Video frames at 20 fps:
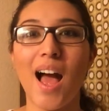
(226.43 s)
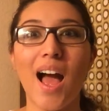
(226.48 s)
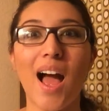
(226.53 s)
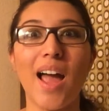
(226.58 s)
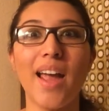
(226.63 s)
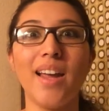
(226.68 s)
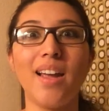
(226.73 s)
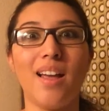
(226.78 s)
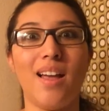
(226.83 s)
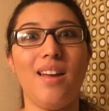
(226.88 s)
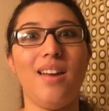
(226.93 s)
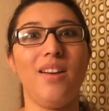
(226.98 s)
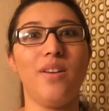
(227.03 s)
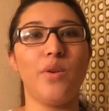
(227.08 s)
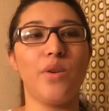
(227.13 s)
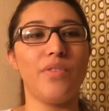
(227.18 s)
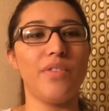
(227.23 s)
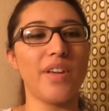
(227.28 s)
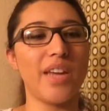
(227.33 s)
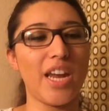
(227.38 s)
I got a
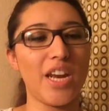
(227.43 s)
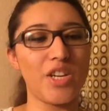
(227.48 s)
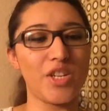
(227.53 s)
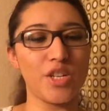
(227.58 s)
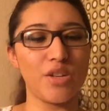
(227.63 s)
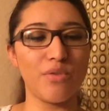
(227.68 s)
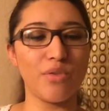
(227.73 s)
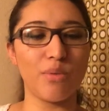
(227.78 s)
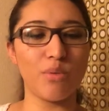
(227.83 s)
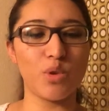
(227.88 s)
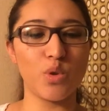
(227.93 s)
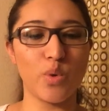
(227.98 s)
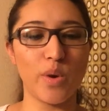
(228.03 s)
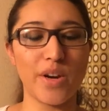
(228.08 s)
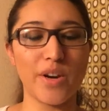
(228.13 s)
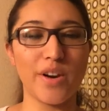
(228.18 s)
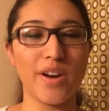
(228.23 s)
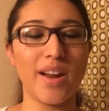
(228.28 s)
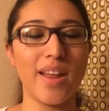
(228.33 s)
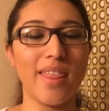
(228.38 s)
notification from
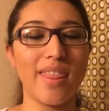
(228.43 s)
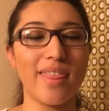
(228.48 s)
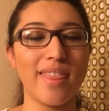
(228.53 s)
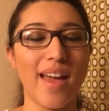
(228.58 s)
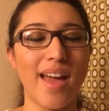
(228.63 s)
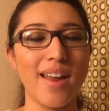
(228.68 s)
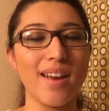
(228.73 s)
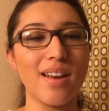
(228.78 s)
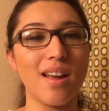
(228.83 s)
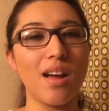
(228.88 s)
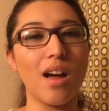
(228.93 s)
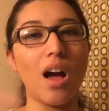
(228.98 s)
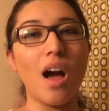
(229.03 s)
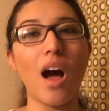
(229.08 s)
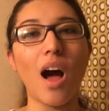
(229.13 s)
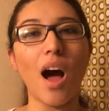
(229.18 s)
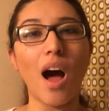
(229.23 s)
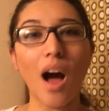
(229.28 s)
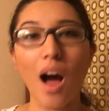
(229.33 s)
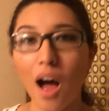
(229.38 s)
Twitter that
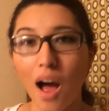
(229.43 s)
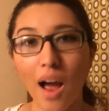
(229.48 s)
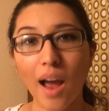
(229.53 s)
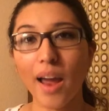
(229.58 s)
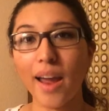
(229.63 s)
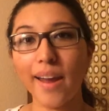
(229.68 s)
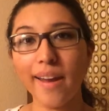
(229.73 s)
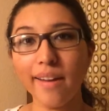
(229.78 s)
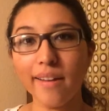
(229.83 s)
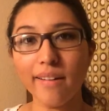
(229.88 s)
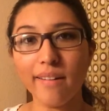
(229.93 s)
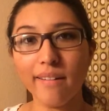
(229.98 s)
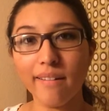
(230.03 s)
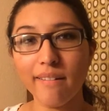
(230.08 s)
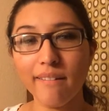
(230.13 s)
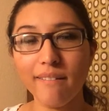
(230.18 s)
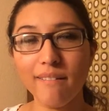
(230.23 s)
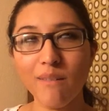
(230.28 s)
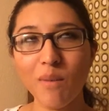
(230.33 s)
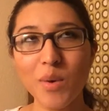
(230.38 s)
I
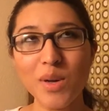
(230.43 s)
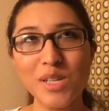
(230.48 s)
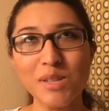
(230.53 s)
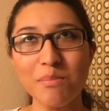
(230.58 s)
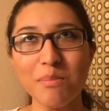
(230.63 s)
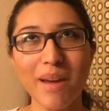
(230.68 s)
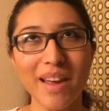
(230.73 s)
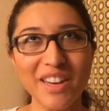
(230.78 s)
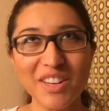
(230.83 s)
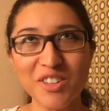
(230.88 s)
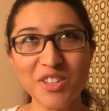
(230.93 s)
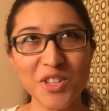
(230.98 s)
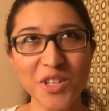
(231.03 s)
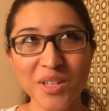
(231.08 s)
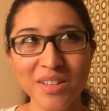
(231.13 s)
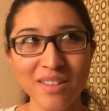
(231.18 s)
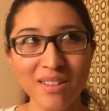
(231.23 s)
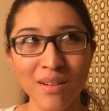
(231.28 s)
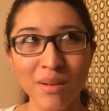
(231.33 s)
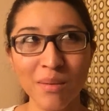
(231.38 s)
was
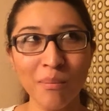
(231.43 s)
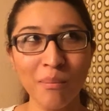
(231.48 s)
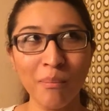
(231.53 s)
mentioned